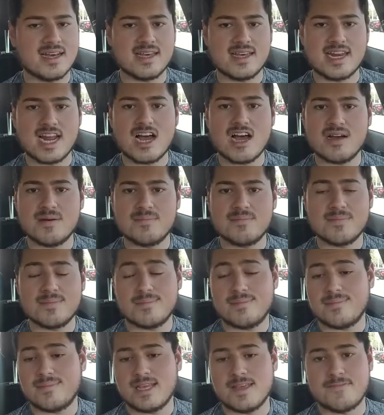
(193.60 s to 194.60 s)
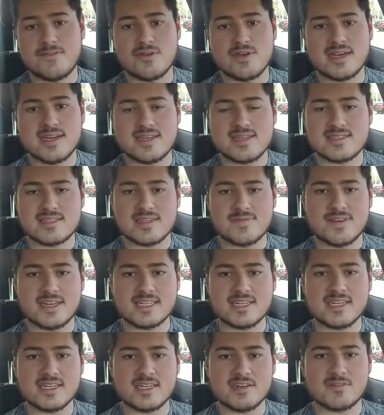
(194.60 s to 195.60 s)
and if
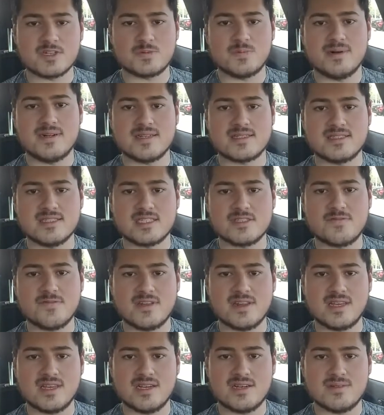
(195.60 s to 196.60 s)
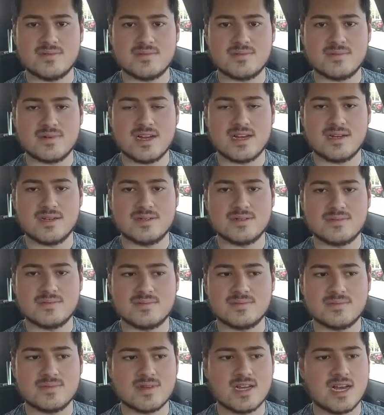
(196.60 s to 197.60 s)
I get a good response in this video,
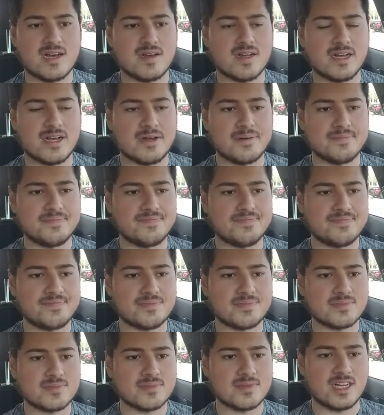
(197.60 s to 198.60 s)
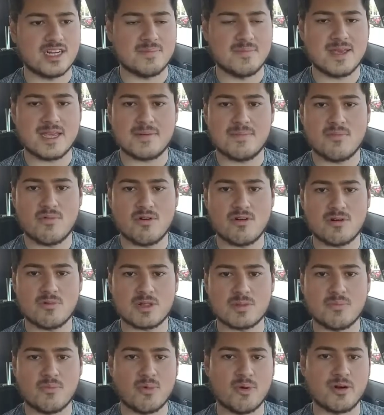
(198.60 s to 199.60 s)
I'll make more
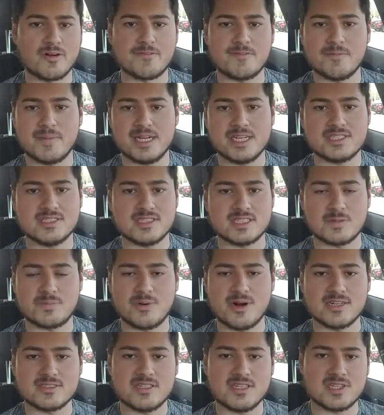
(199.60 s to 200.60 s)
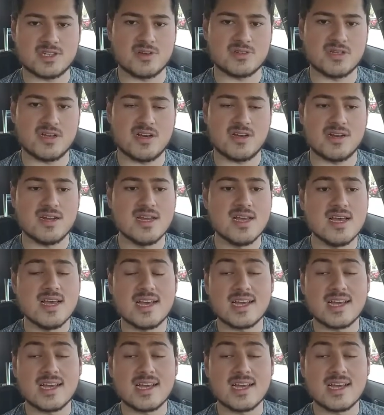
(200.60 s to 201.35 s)
with more information as the process goes on,